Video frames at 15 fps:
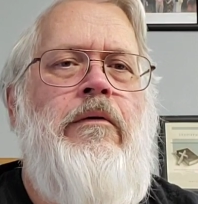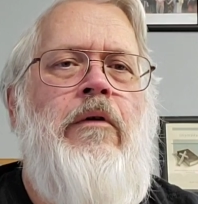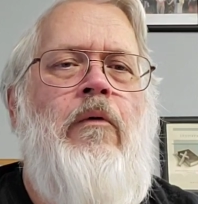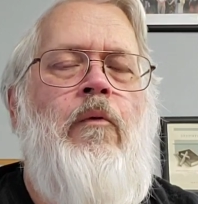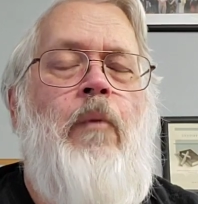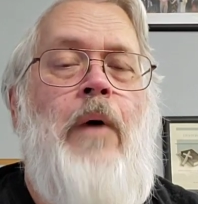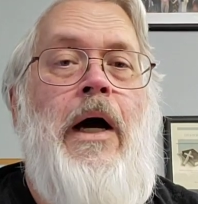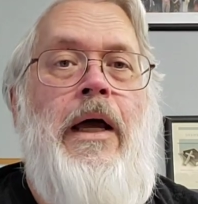
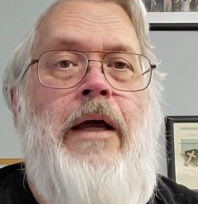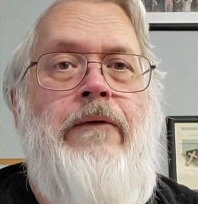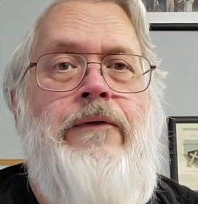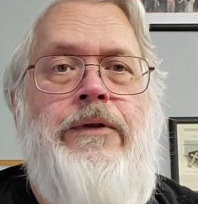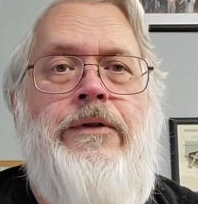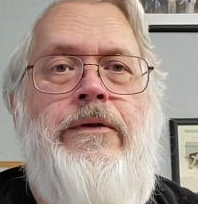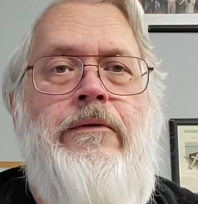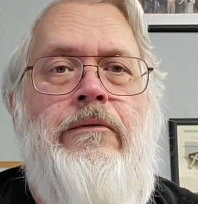
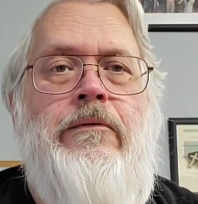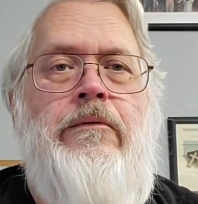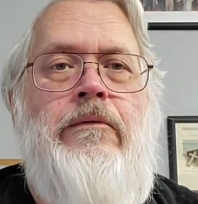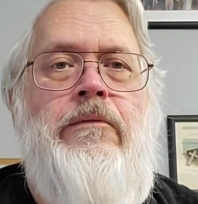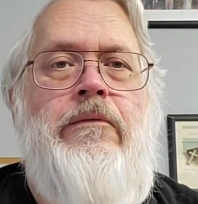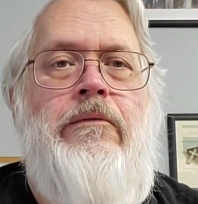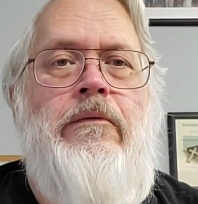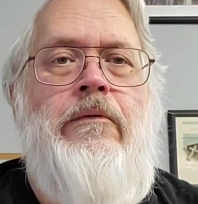wives,
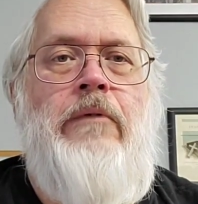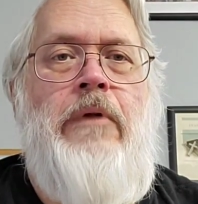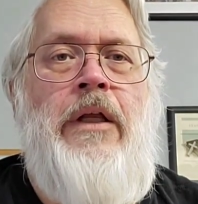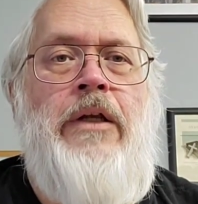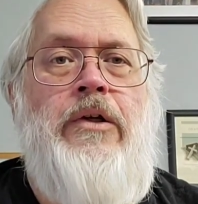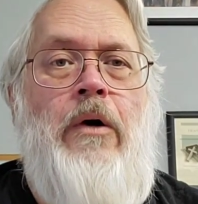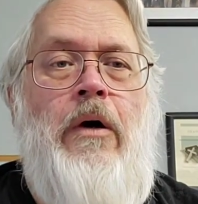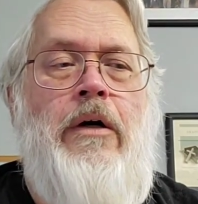
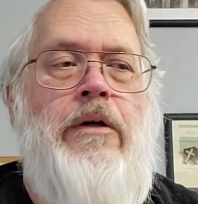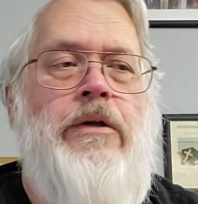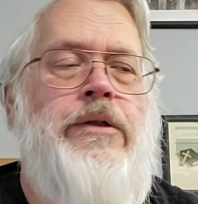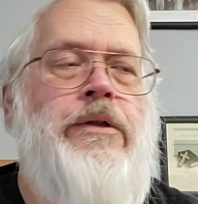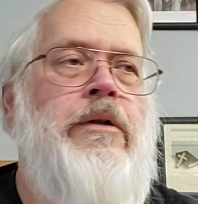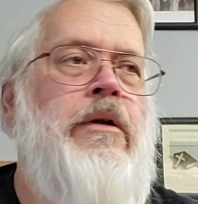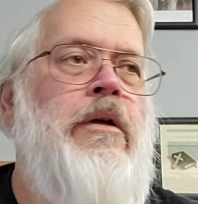and daughters,